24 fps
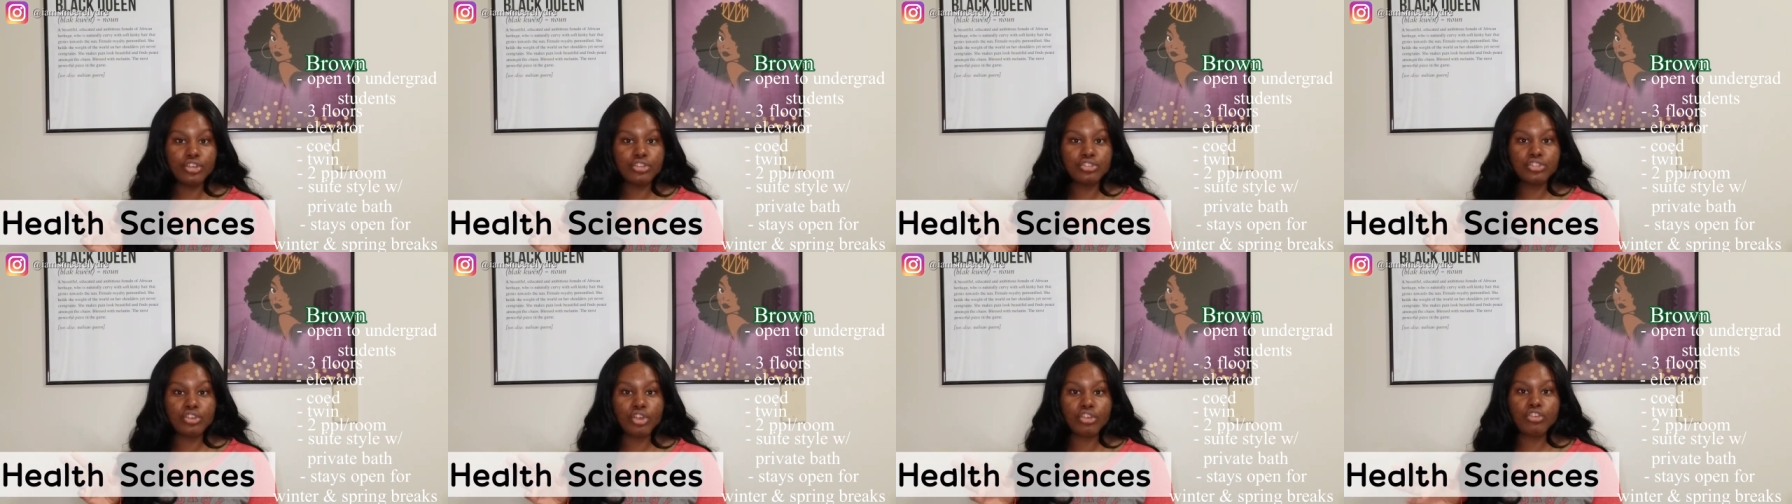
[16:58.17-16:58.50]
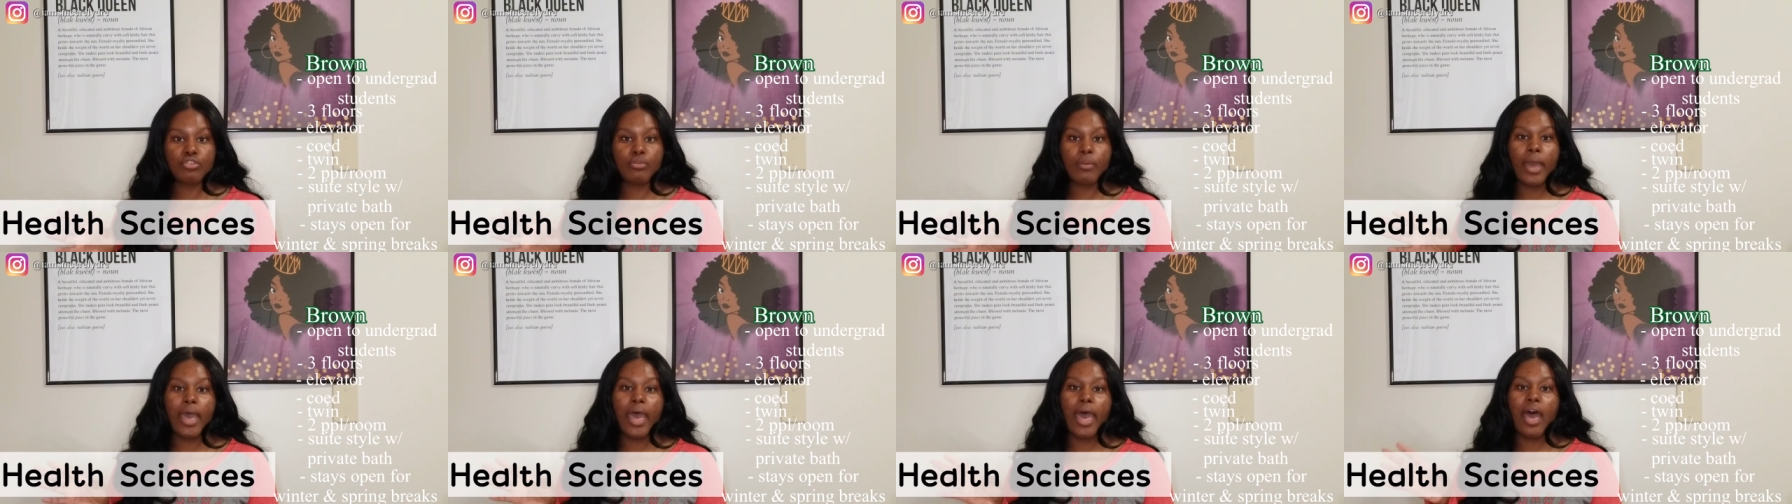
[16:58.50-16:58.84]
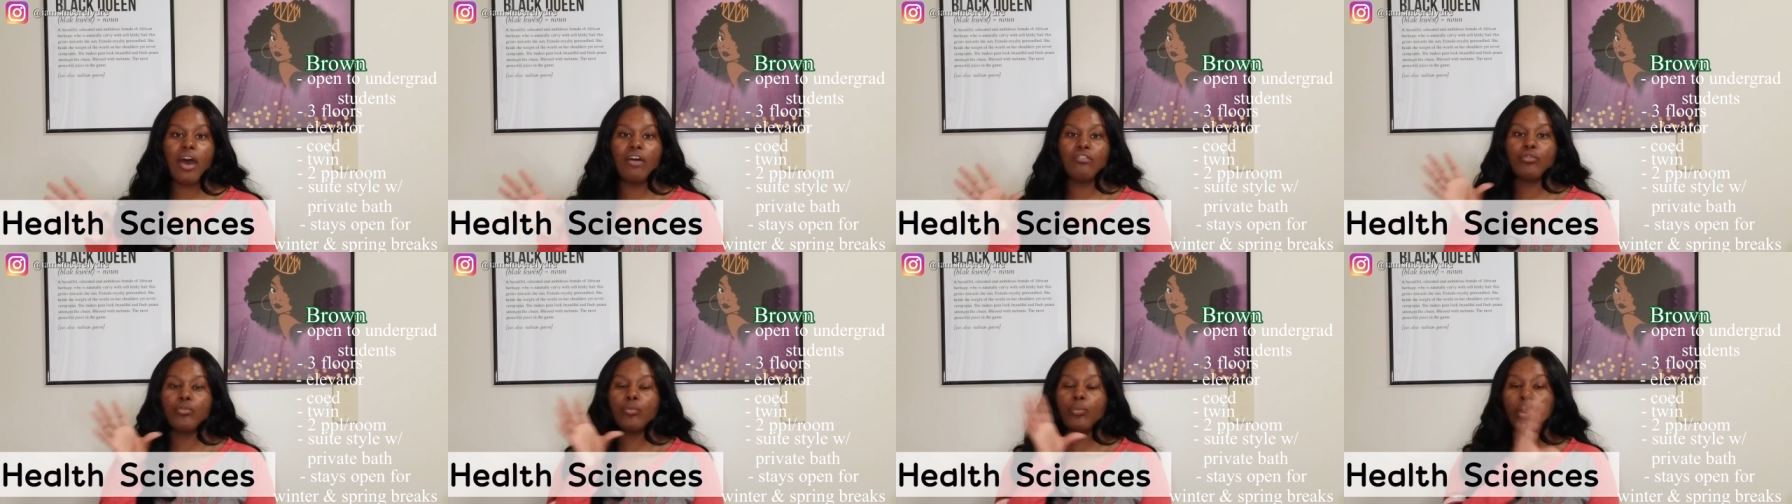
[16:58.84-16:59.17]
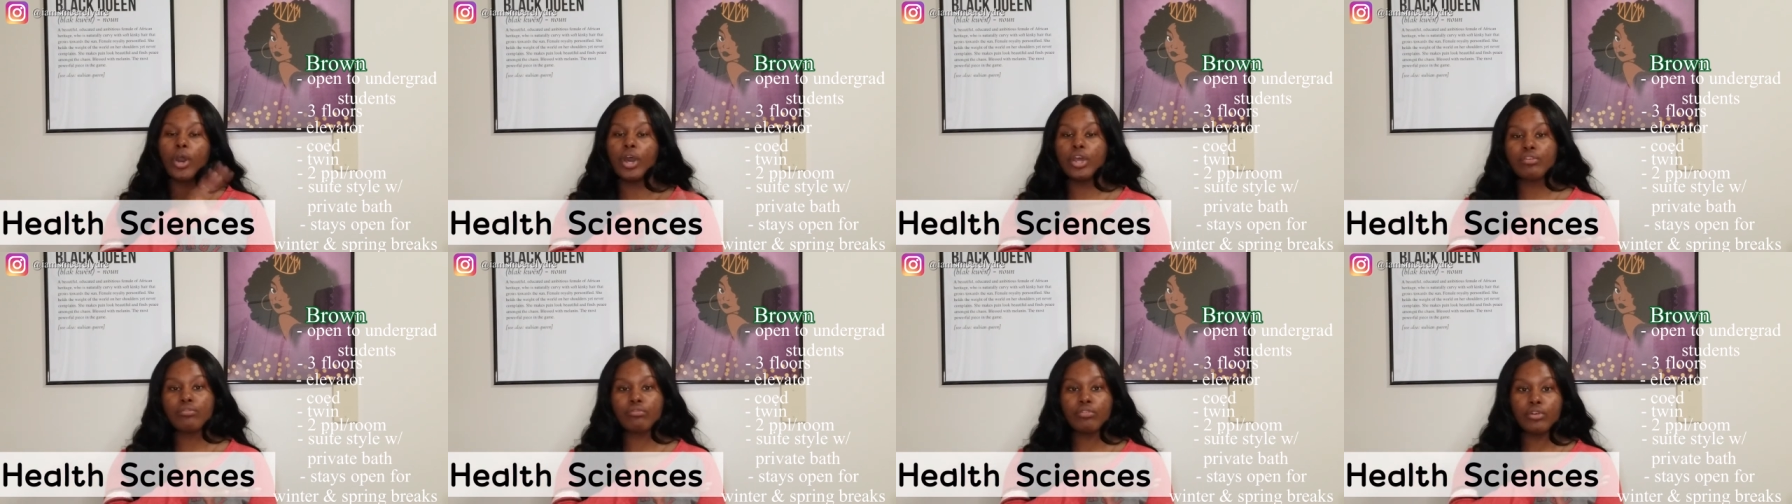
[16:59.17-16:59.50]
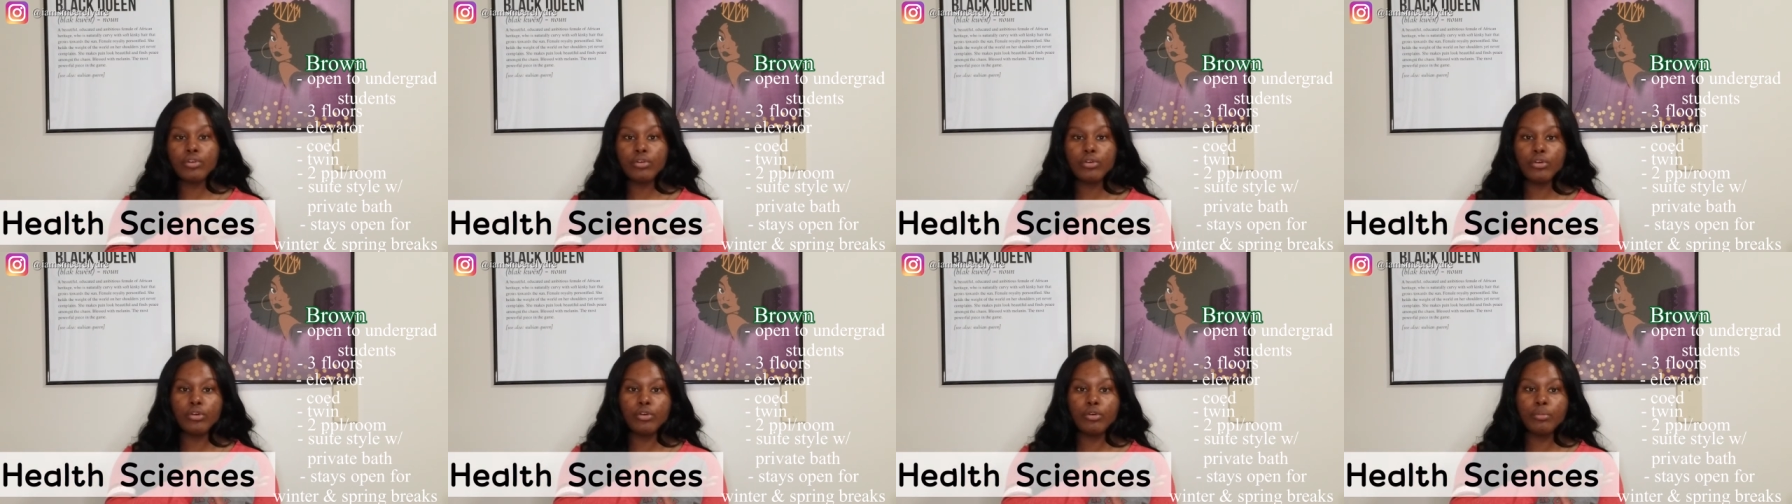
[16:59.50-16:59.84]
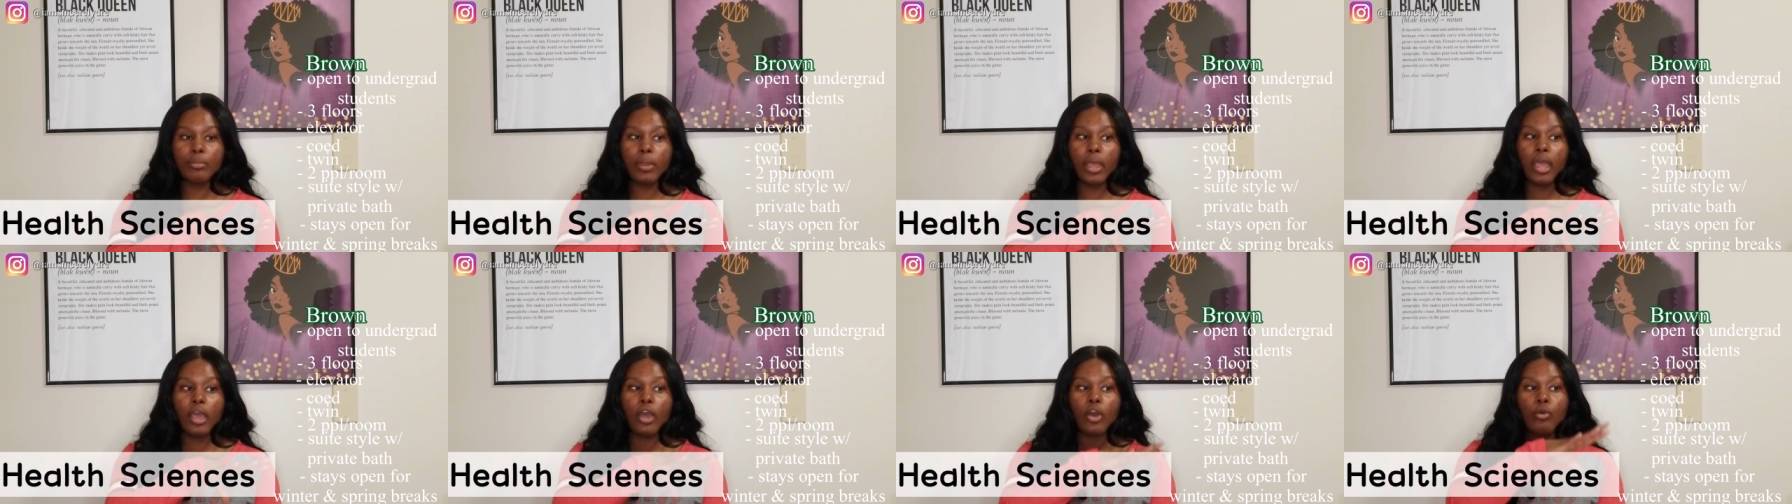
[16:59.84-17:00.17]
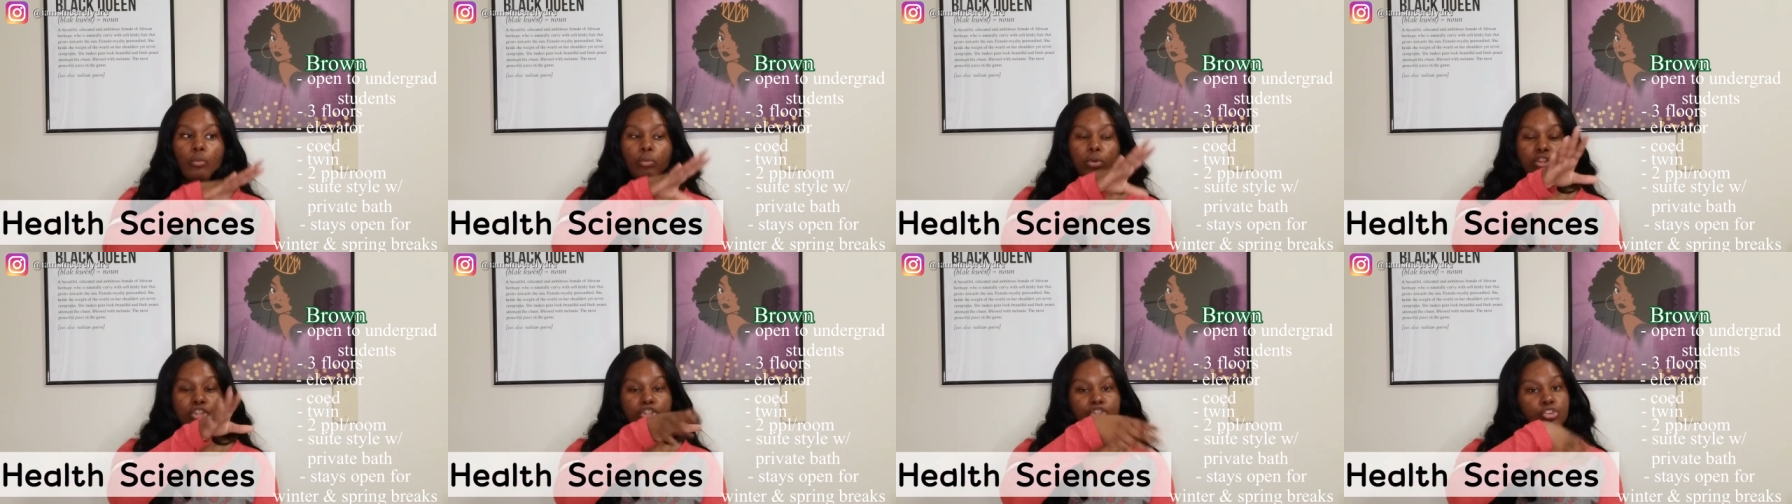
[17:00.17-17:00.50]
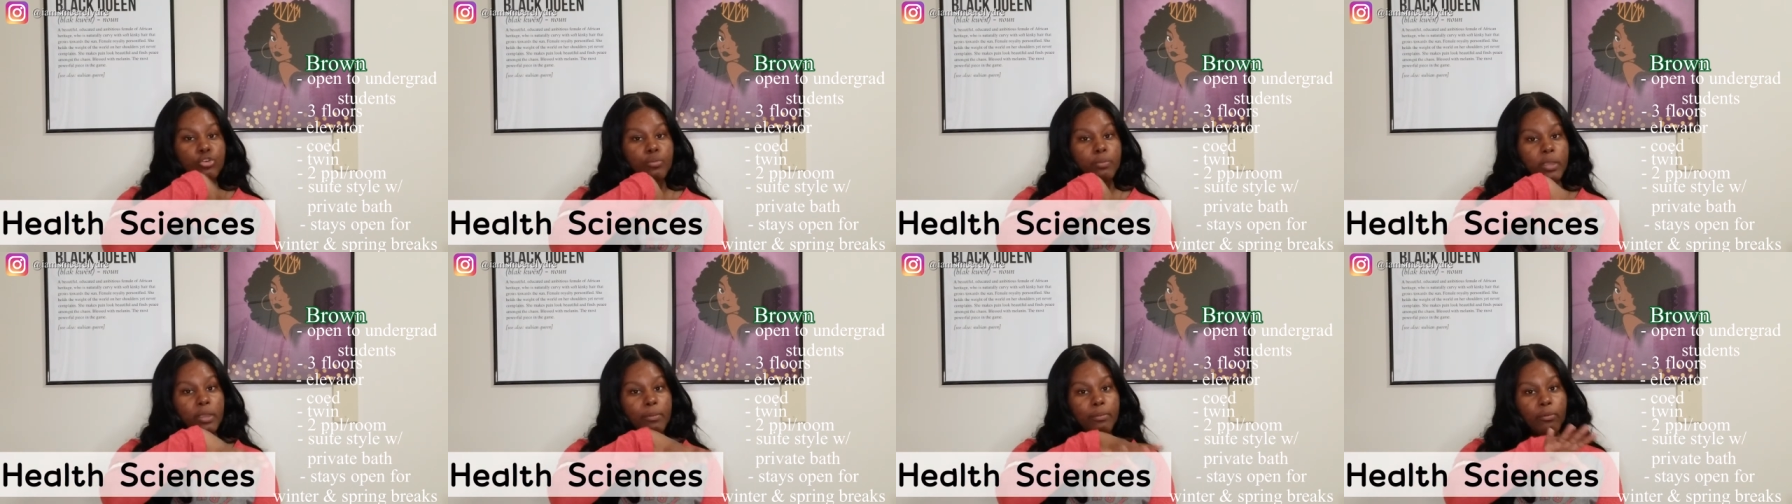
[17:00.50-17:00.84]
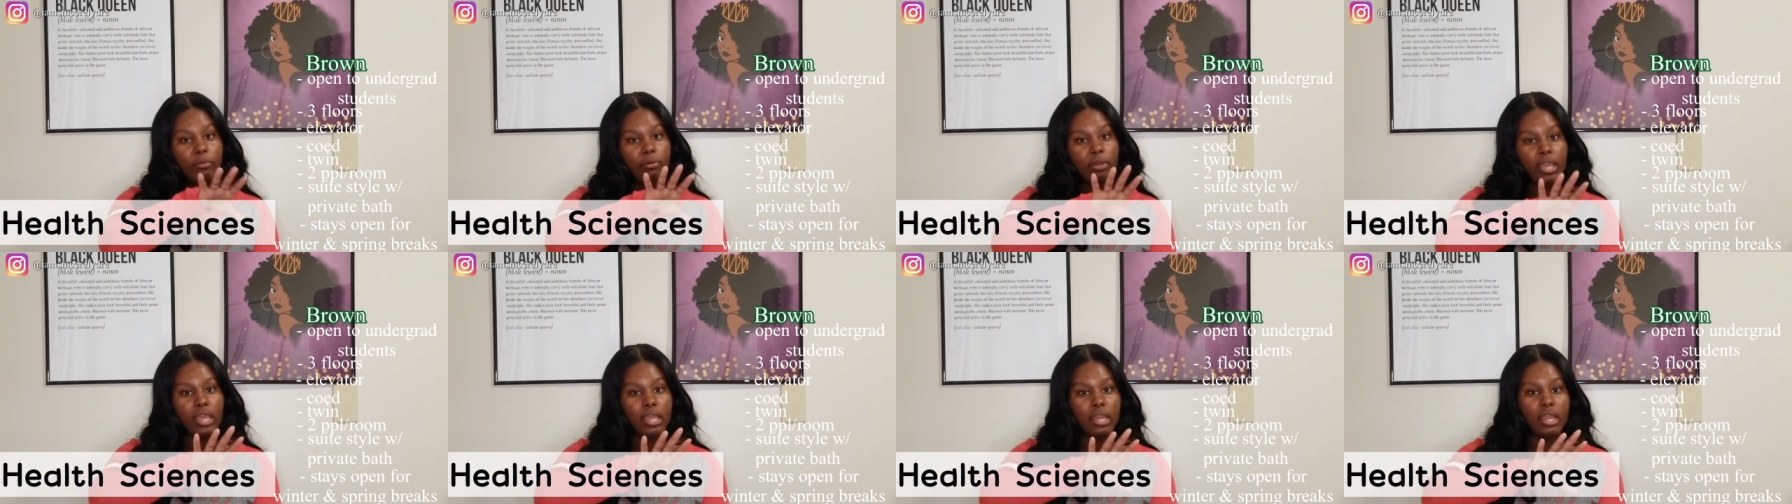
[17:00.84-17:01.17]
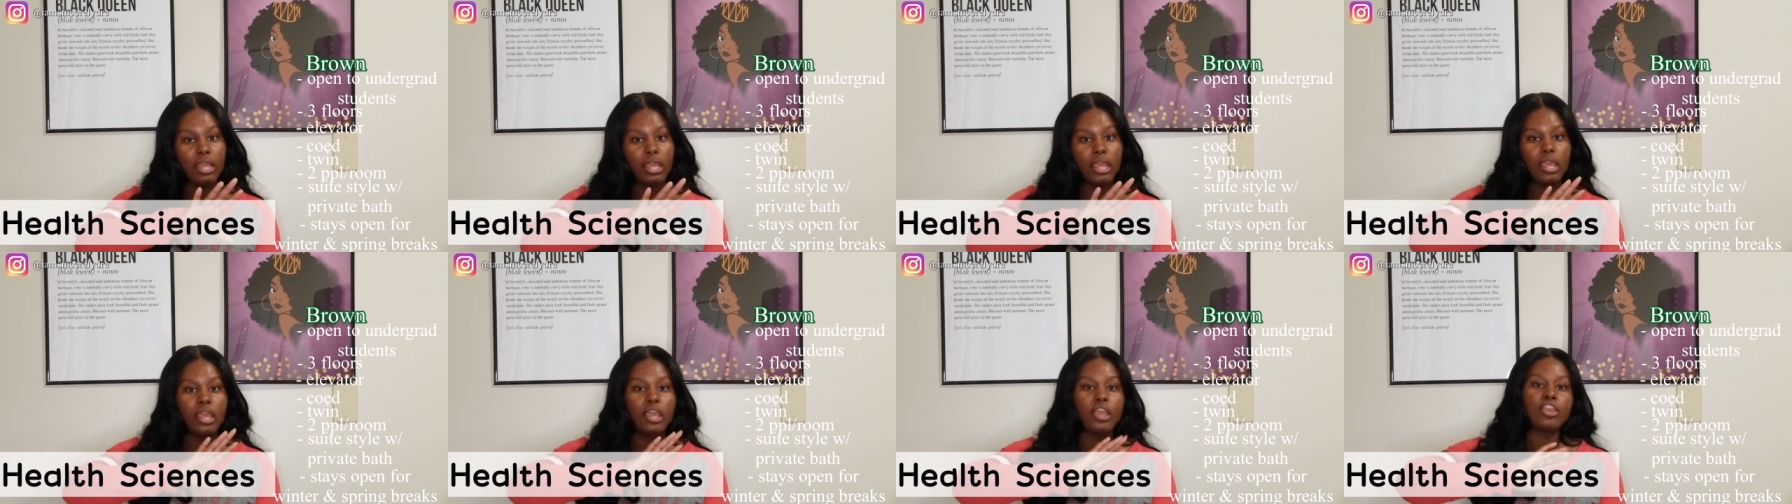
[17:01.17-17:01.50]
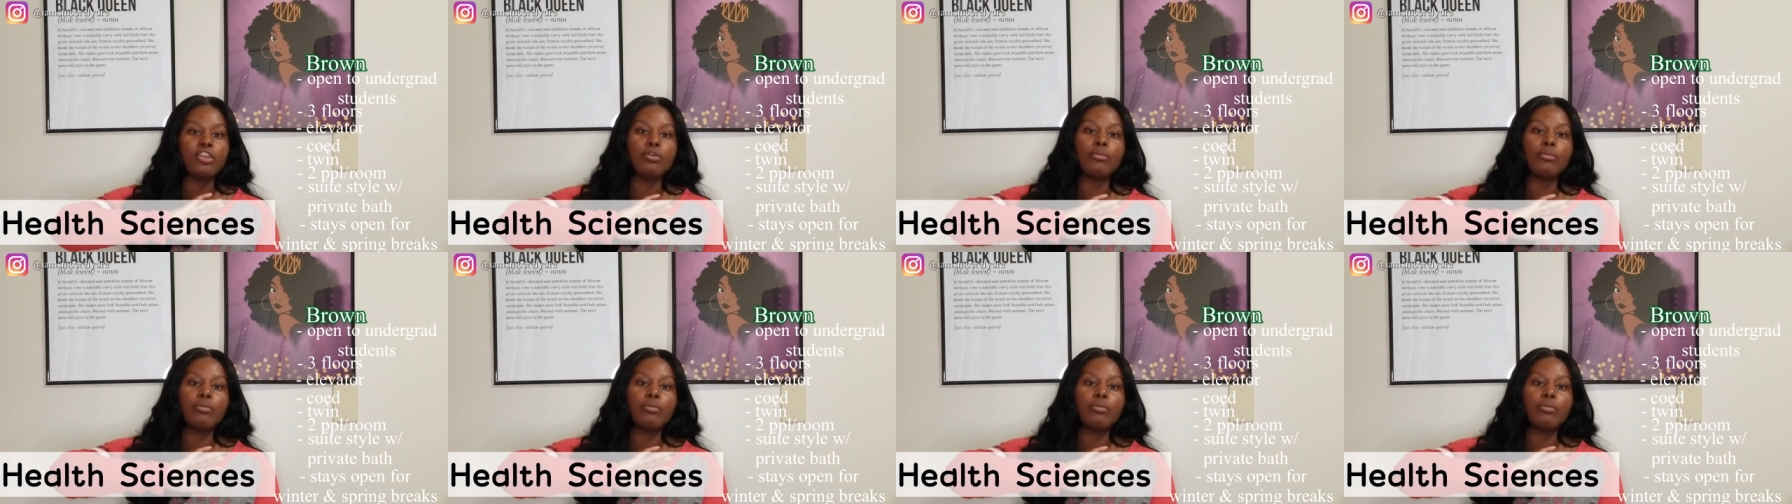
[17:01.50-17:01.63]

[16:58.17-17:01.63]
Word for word: So you will have one room with two people in it.